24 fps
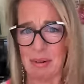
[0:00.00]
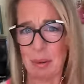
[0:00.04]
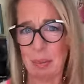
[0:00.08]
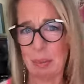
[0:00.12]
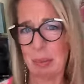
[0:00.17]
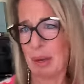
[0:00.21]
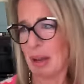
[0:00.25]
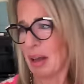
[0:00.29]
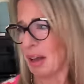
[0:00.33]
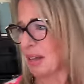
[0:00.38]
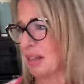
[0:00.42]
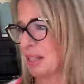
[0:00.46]
ever
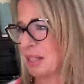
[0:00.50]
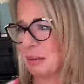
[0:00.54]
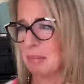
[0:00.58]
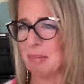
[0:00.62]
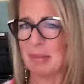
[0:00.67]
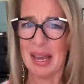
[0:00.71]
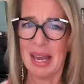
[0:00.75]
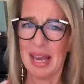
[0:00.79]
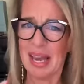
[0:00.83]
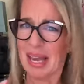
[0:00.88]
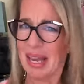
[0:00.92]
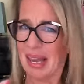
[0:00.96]
apply to
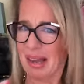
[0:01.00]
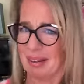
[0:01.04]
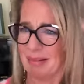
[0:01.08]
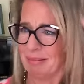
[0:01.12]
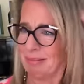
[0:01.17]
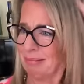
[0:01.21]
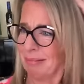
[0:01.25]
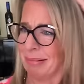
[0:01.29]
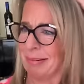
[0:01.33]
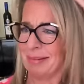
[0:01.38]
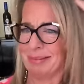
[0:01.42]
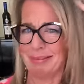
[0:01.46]
me?
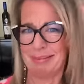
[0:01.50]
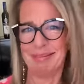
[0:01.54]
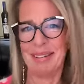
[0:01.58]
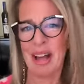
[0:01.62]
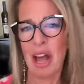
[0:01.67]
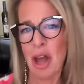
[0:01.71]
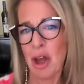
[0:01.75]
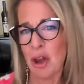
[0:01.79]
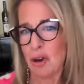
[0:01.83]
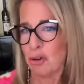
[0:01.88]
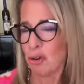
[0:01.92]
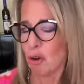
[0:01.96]

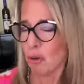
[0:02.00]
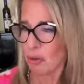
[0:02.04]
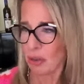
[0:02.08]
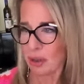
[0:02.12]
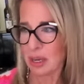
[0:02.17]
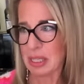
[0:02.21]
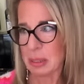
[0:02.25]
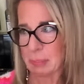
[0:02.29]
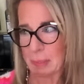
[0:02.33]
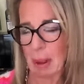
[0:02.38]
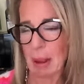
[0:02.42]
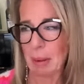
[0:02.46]
Not
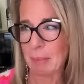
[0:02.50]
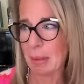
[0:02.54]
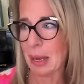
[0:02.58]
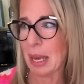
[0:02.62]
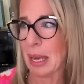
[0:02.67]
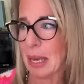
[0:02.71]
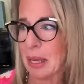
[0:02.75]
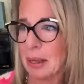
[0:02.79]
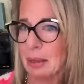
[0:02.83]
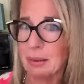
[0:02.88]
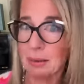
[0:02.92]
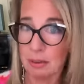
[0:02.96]
that it's about
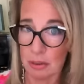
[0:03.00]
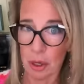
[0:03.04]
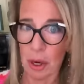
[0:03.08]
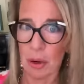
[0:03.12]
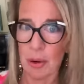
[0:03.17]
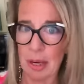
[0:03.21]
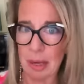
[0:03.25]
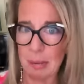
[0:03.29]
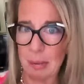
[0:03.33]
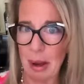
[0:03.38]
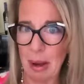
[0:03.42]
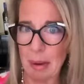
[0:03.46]
me,
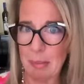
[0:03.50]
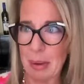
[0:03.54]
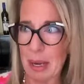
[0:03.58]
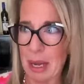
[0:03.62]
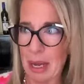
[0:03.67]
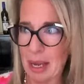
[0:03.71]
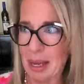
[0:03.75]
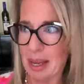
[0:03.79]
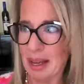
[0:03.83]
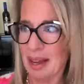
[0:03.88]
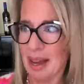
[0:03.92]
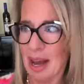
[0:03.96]
totally about
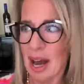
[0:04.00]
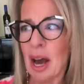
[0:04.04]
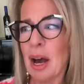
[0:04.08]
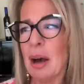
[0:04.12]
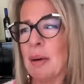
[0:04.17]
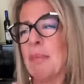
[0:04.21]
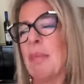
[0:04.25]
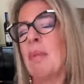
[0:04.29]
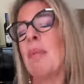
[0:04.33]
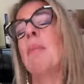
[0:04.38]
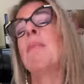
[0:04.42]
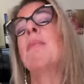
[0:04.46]
me,
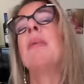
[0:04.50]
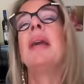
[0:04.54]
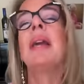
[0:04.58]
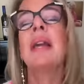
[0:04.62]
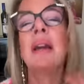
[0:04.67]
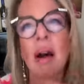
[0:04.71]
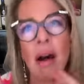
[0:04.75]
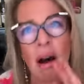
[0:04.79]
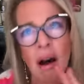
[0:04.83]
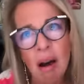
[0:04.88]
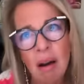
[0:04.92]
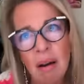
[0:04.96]
but
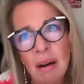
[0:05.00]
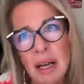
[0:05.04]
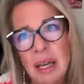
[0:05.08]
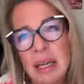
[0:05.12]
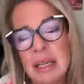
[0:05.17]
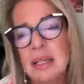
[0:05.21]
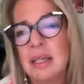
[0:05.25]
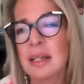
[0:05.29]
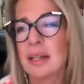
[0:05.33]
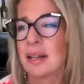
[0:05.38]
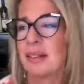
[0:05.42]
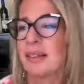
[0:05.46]
be
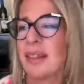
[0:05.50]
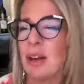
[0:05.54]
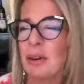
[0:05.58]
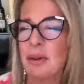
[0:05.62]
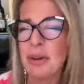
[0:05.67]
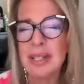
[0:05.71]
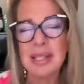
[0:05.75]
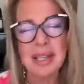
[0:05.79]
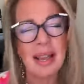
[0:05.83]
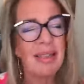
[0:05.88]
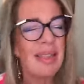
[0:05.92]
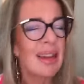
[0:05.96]
kind. They
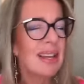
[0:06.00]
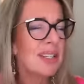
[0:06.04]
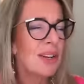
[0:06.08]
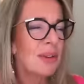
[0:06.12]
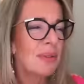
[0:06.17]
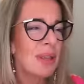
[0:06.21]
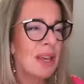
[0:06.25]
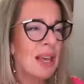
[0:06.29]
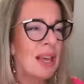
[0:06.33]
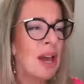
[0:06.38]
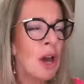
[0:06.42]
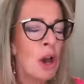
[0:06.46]
always say that,
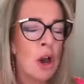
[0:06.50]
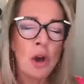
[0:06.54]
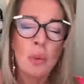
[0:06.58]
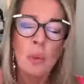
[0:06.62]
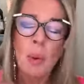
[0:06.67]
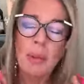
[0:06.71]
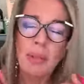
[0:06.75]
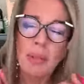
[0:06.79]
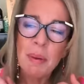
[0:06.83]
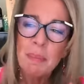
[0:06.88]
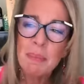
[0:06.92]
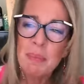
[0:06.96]
don't they?
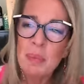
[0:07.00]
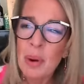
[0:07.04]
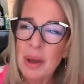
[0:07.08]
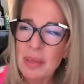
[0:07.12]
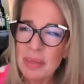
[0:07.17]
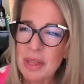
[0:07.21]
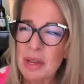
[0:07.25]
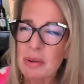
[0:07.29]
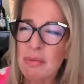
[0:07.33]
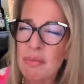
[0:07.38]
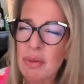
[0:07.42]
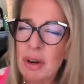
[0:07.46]
When
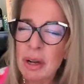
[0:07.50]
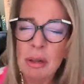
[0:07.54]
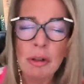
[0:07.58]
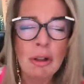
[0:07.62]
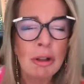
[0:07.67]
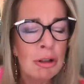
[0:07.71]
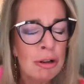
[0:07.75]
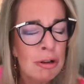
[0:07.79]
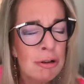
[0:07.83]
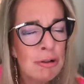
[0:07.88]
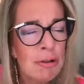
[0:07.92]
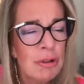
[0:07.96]
the
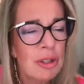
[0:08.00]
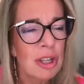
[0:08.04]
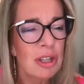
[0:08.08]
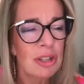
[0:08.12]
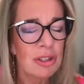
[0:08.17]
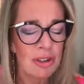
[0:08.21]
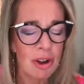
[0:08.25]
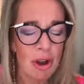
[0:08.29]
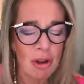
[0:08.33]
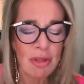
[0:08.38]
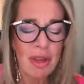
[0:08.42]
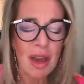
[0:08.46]
real
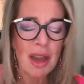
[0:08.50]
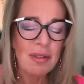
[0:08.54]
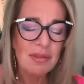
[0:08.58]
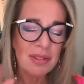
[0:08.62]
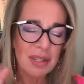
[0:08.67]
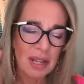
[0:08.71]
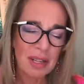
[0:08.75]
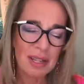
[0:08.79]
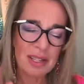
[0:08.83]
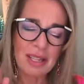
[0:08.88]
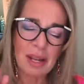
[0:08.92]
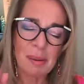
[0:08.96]
losers know
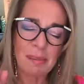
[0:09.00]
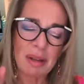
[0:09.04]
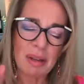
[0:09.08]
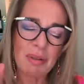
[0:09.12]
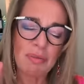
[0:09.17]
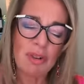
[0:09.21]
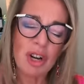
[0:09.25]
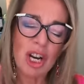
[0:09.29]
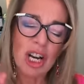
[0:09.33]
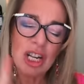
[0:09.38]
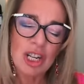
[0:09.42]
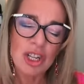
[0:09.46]
they've done
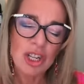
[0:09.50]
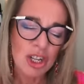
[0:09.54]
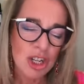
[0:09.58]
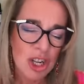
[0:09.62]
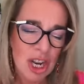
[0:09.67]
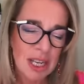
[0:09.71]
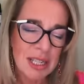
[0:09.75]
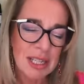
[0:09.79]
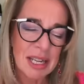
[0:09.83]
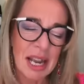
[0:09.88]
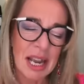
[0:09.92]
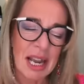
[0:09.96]
something really
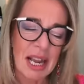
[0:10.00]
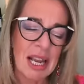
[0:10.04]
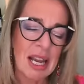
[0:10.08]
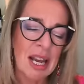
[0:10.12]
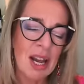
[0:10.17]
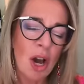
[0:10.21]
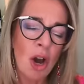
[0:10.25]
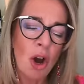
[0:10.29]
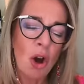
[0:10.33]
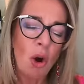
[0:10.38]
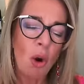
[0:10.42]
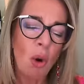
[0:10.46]
shitty,
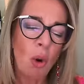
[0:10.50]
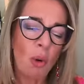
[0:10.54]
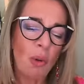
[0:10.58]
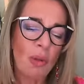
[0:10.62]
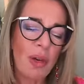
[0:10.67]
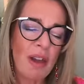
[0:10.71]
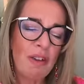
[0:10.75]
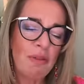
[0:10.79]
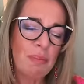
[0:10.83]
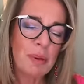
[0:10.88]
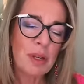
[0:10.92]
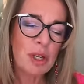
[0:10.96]

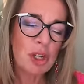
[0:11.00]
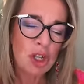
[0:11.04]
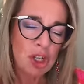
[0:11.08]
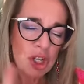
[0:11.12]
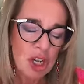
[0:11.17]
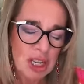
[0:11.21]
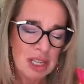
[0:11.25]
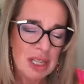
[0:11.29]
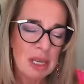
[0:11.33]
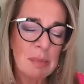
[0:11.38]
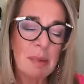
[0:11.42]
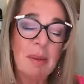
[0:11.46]
or they've been
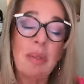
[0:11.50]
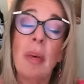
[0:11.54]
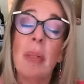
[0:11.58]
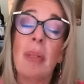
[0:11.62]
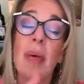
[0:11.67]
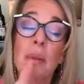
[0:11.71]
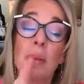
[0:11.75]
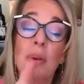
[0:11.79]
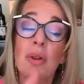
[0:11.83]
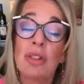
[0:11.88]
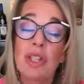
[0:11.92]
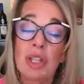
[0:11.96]
shitty, but
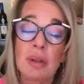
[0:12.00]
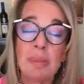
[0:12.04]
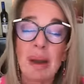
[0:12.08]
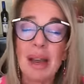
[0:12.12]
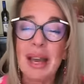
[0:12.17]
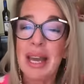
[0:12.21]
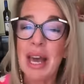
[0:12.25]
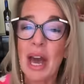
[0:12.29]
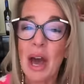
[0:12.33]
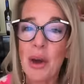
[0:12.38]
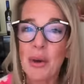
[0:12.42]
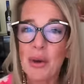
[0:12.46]
then they want to
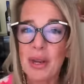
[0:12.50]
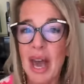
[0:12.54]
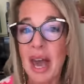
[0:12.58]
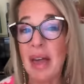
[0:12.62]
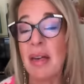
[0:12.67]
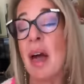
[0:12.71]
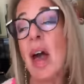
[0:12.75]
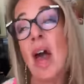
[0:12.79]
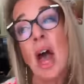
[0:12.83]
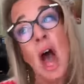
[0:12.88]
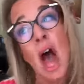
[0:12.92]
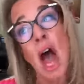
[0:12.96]
make it
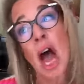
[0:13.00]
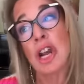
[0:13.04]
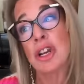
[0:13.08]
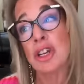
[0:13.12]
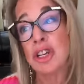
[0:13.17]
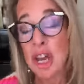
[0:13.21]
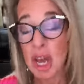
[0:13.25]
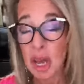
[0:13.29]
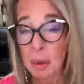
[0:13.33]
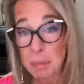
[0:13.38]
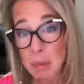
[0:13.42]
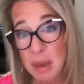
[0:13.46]
okay.
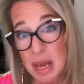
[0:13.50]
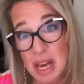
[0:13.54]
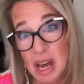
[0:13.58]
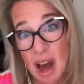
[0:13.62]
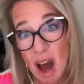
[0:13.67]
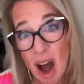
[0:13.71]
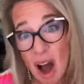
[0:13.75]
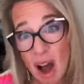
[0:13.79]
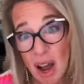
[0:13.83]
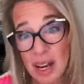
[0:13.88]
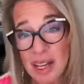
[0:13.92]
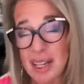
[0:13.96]
Hashtag be
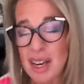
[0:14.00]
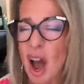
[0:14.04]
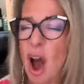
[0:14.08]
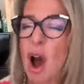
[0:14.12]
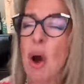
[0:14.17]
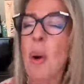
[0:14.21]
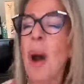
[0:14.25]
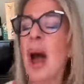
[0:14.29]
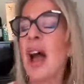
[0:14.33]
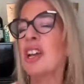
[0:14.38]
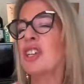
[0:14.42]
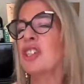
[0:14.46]
kind.
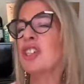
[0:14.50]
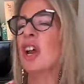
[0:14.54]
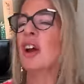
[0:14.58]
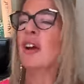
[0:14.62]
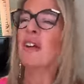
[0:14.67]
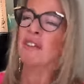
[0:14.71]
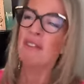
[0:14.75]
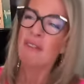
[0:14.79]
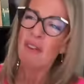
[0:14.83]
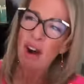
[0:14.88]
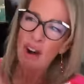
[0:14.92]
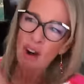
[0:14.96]
Oh,
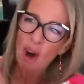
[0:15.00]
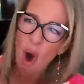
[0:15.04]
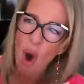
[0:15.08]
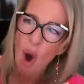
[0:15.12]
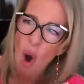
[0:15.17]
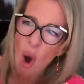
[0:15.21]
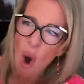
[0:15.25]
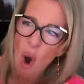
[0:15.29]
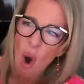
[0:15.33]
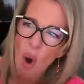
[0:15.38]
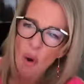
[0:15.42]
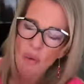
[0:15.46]
hashtag fuck
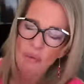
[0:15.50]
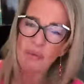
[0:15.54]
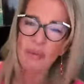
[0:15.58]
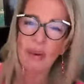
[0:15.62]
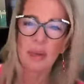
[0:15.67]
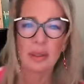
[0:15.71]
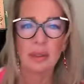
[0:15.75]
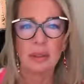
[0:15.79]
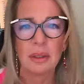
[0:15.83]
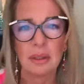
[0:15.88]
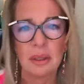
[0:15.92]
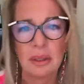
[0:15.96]
off.
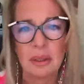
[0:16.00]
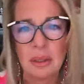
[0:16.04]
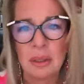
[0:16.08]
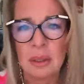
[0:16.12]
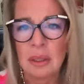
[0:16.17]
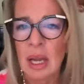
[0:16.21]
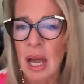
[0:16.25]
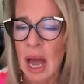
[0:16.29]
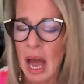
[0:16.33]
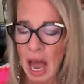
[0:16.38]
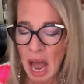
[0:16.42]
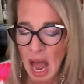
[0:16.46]

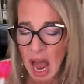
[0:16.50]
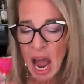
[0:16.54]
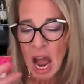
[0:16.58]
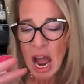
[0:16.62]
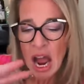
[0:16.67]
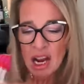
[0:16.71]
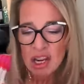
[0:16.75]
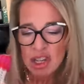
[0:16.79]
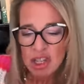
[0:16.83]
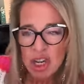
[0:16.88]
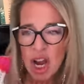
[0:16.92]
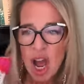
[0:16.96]

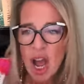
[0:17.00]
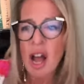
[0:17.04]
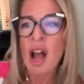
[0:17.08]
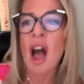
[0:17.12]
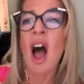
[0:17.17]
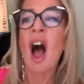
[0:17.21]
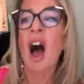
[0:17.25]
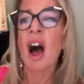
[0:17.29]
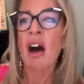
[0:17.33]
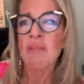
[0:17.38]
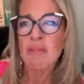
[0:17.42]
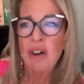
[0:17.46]

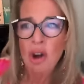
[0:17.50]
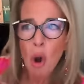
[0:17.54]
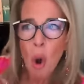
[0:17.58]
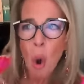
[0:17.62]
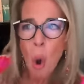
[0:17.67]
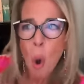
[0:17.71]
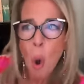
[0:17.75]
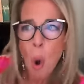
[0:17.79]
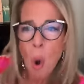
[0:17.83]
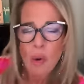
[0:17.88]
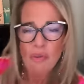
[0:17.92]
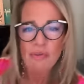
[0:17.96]
Hashtag
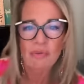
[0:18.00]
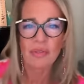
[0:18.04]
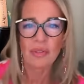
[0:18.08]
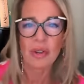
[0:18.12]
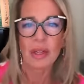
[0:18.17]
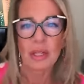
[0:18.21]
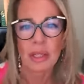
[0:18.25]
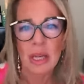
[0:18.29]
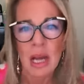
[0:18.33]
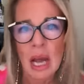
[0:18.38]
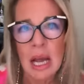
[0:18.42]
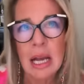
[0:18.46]
oh.
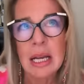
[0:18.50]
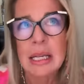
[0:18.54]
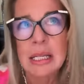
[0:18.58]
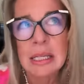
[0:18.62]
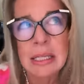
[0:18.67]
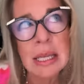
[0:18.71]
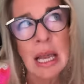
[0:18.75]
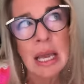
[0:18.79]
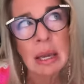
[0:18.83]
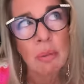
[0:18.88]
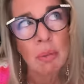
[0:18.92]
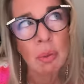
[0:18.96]

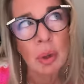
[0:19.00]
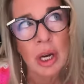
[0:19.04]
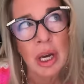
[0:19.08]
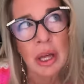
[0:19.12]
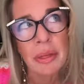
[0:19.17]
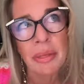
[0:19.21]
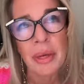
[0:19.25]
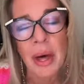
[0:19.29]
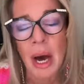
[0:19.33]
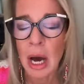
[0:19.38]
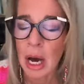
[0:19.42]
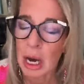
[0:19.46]
Same
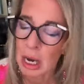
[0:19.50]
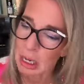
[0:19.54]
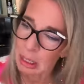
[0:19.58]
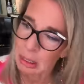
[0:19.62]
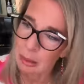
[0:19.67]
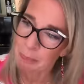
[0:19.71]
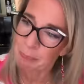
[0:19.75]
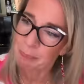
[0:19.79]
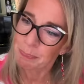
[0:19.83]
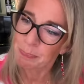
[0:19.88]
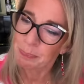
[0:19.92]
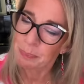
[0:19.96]
with,
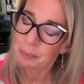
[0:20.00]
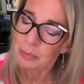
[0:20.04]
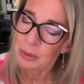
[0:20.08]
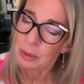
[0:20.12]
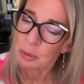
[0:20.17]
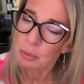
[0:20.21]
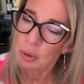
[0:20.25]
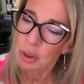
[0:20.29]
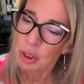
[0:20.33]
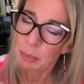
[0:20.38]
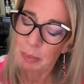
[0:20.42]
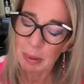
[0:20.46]

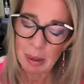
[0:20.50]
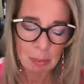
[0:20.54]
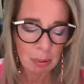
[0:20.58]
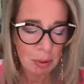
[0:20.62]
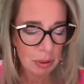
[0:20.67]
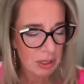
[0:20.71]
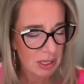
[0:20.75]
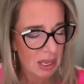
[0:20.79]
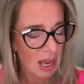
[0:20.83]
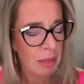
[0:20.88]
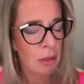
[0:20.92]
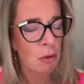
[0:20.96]
what do
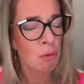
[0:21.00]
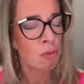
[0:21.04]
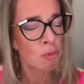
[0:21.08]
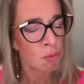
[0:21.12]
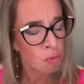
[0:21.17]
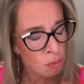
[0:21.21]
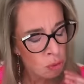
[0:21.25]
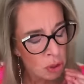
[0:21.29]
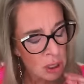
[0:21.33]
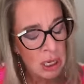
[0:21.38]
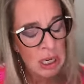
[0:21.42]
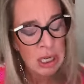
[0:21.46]
people say that
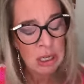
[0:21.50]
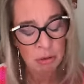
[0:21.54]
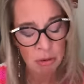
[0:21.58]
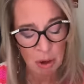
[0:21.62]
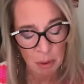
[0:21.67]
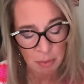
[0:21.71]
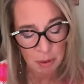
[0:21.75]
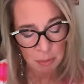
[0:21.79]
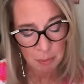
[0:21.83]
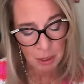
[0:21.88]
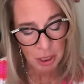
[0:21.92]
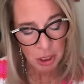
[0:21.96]
really
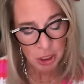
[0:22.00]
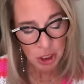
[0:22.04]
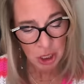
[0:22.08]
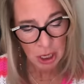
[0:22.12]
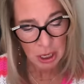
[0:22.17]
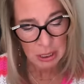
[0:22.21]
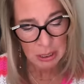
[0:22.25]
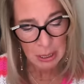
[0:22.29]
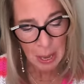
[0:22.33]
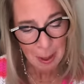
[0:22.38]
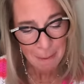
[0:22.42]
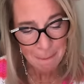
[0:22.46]
grips my
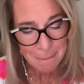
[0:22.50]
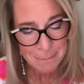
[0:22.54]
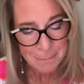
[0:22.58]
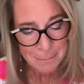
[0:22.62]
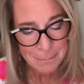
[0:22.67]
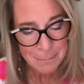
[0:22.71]
shit?